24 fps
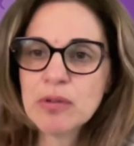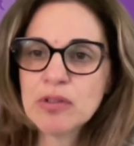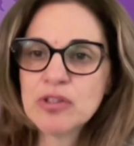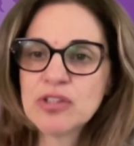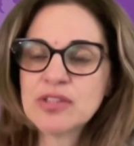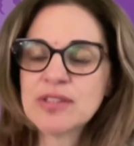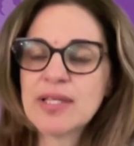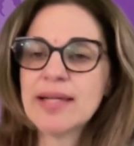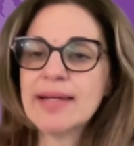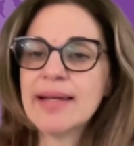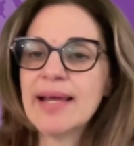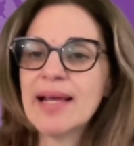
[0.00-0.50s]
which
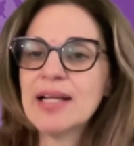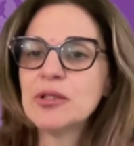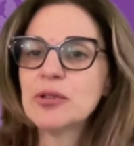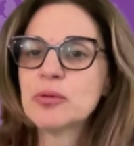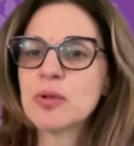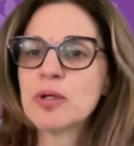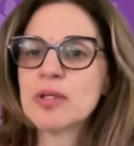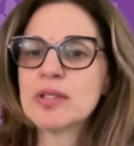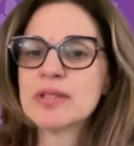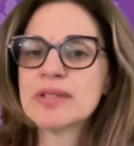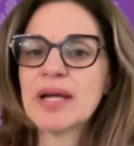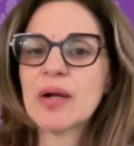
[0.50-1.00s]
is a
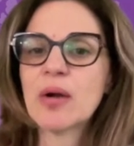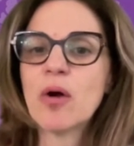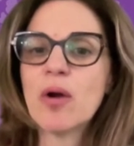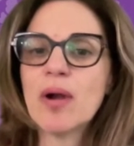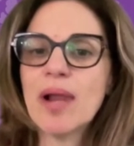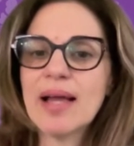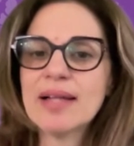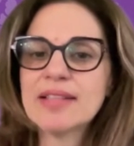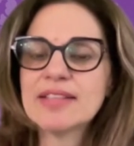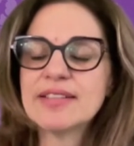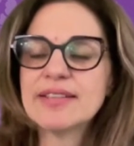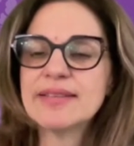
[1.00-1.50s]
network that
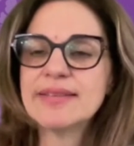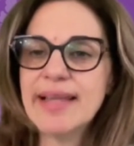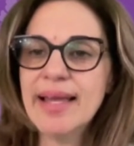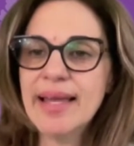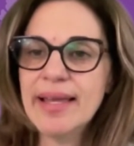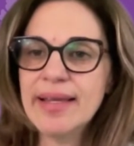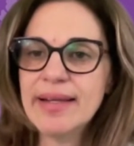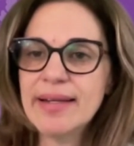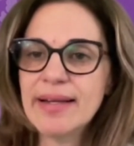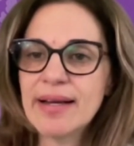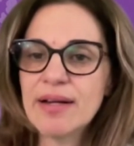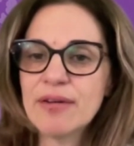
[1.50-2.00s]
collects
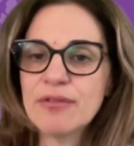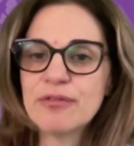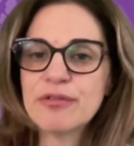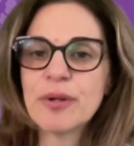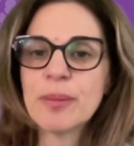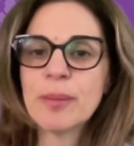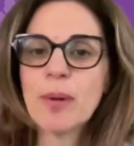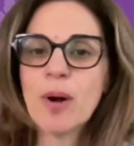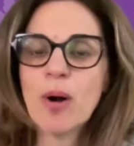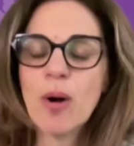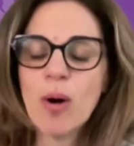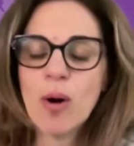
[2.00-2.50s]
data
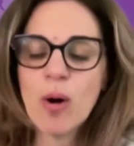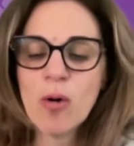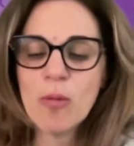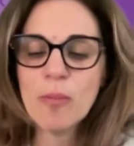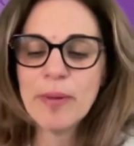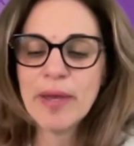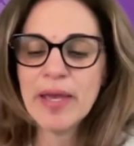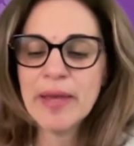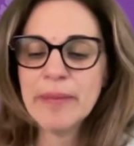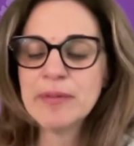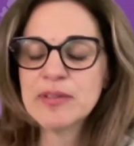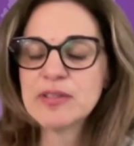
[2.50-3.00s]
from all
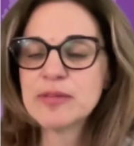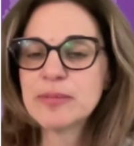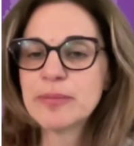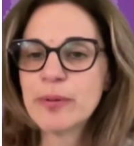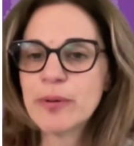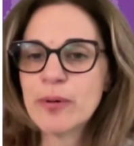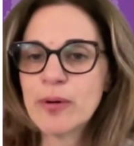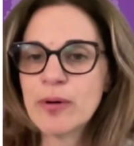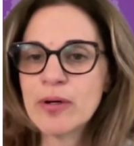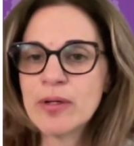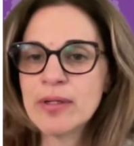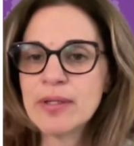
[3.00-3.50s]
babies
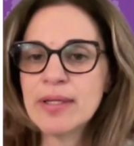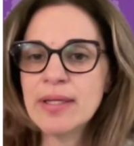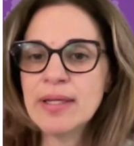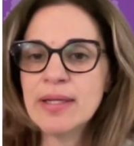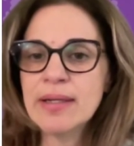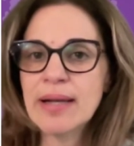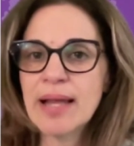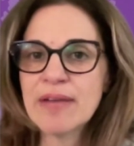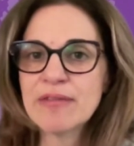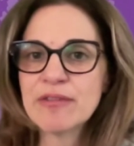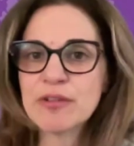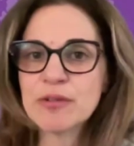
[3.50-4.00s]
born
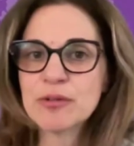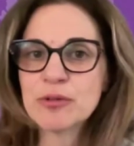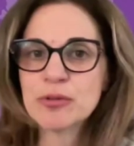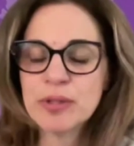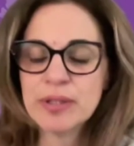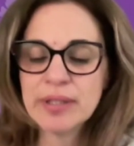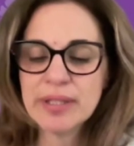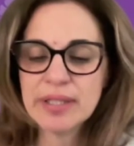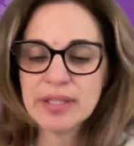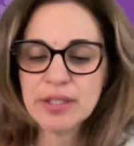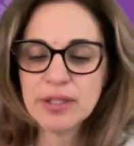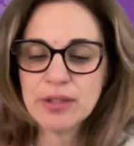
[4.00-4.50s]
in level
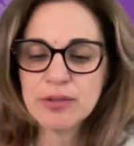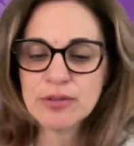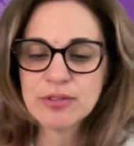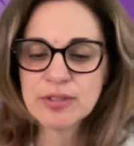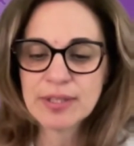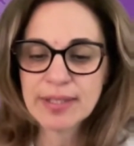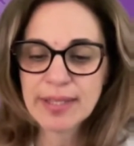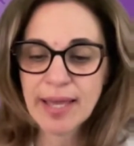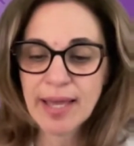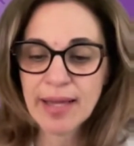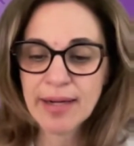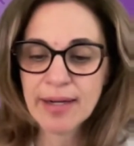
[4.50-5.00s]
3 NICUs
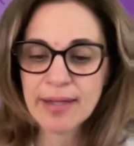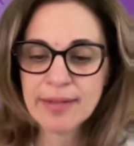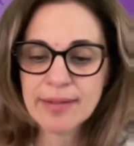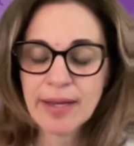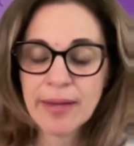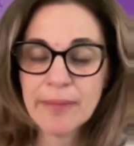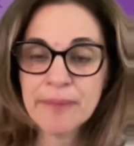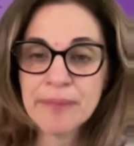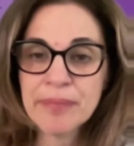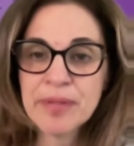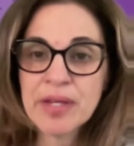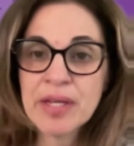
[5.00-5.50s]
in
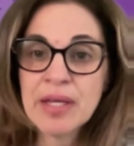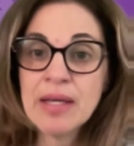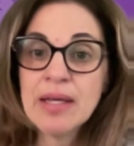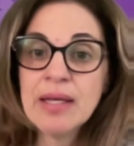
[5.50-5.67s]
Canada